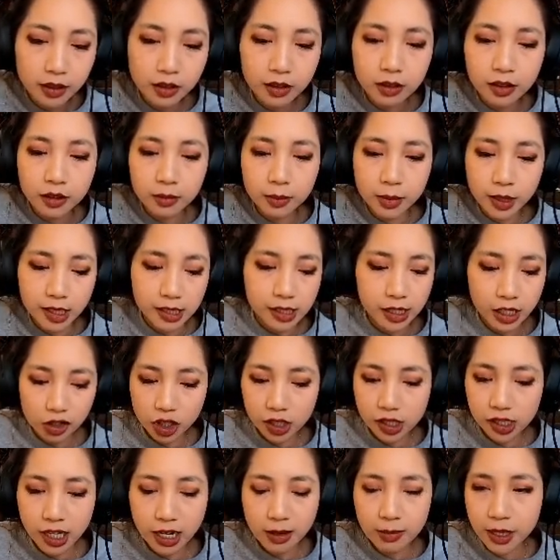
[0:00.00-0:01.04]
because I just
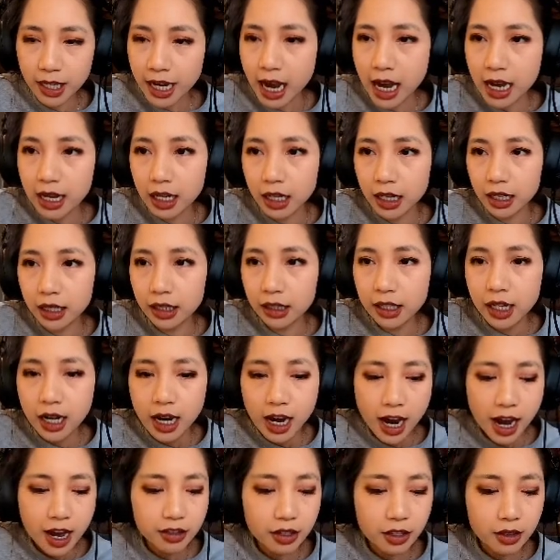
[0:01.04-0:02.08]
named the cation,
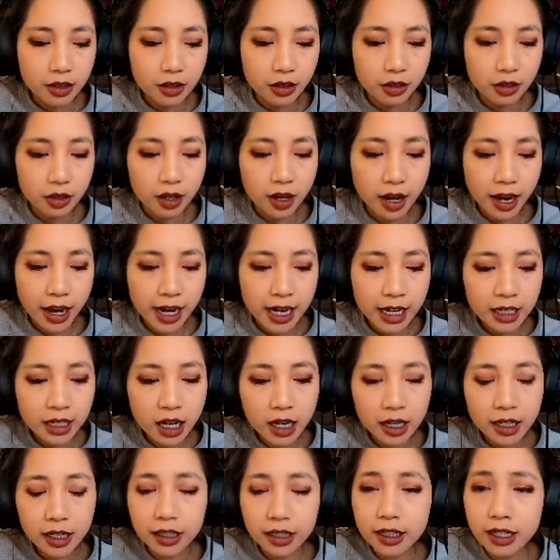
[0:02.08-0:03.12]
and then the
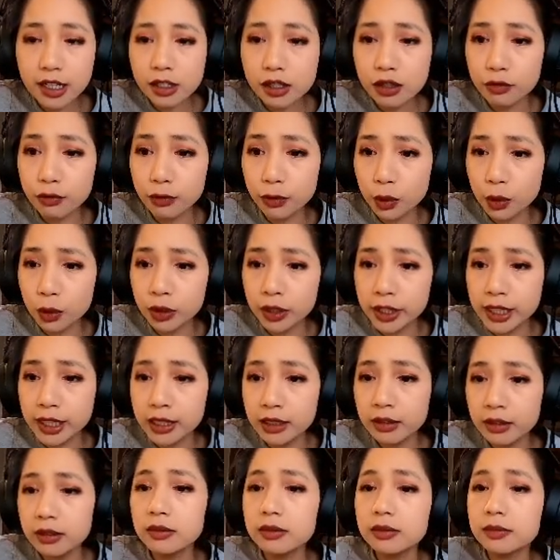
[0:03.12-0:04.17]
anion is
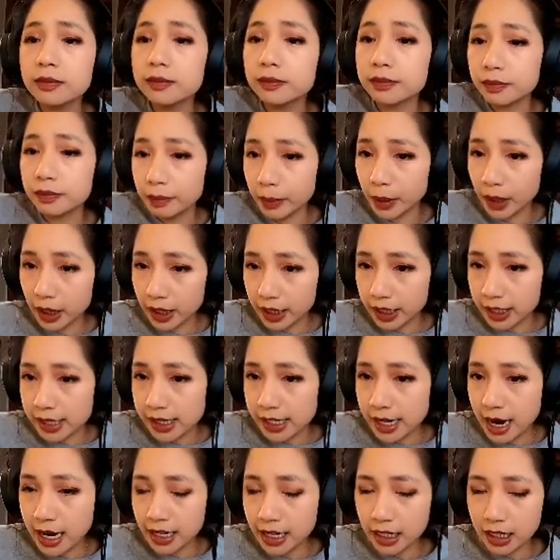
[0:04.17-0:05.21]
fluorine, but it's
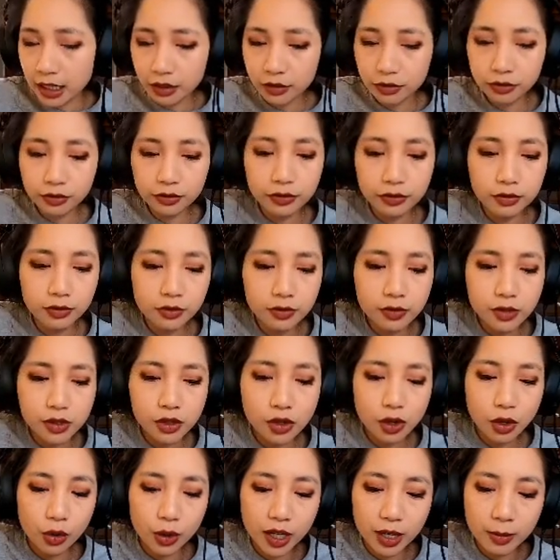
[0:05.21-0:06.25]
negative,
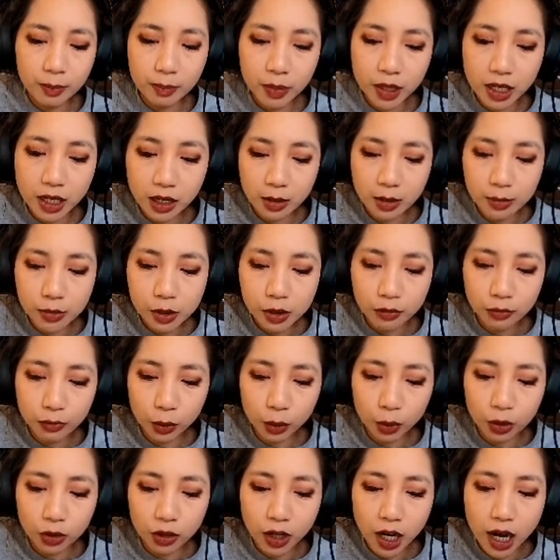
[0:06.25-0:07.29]
so it becomes
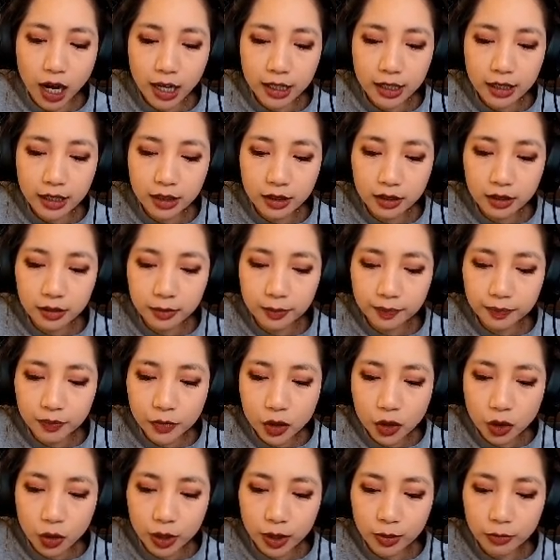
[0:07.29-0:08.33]
fluoride,
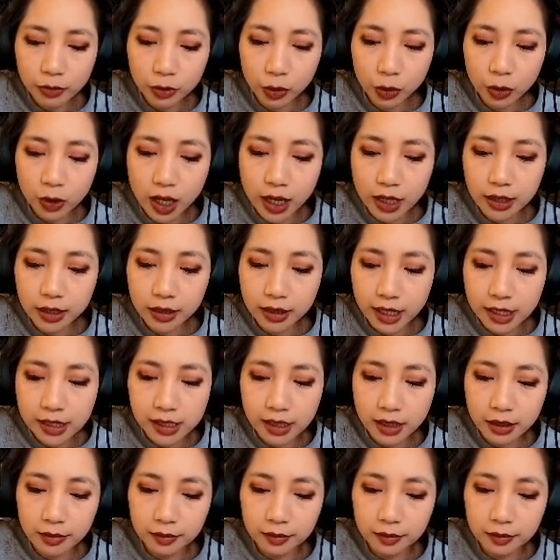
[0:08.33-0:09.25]
sodium fluoride. That's it.